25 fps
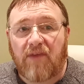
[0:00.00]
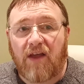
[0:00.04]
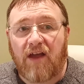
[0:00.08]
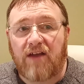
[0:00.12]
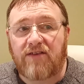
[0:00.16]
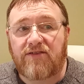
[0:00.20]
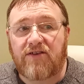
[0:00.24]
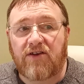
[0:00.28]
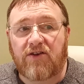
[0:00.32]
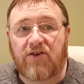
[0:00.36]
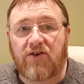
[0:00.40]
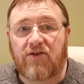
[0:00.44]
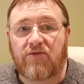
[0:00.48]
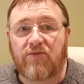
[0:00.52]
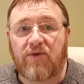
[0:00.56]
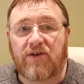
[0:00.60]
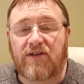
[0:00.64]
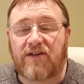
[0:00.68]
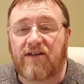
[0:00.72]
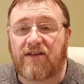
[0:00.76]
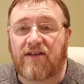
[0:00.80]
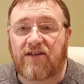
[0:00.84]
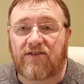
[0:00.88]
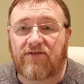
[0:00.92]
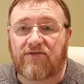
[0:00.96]
it's a good way
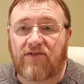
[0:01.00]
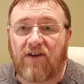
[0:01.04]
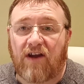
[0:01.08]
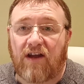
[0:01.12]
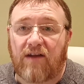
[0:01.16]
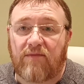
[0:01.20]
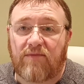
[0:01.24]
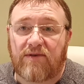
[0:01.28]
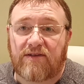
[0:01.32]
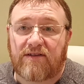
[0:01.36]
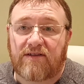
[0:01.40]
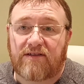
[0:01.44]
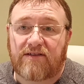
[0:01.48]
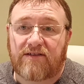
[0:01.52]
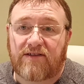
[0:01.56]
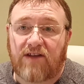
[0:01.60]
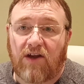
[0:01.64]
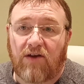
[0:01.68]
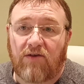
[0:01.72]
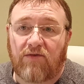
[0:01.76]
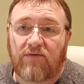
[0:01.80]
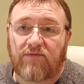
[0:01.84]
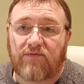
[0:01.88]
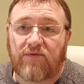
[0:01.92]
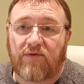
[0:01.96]
to describe it's a
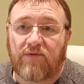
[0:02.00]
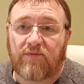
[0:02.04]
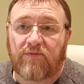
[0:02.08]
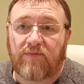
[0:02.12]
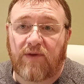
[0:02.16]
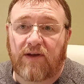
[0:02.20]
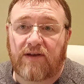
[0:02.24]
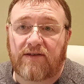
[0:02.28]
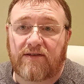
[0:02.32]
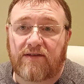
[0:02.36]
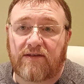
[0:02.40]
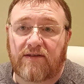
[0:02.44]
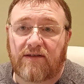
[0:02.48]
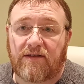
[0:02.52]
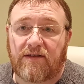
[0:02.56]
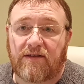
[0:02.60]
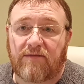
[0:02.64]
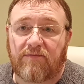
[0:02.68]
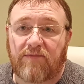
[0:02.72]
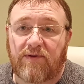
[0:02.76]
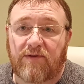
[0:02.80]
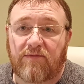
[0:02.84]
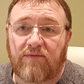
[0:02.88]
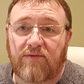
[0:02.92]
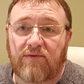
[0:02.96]
stout for basically
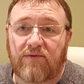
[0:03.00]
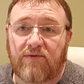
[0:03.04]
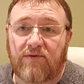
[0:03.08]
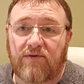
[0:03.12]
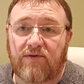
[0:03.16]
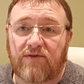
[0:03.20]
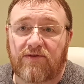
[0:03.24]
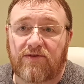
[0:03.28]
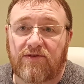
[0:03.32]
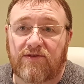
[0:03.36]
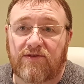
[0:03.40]
people who are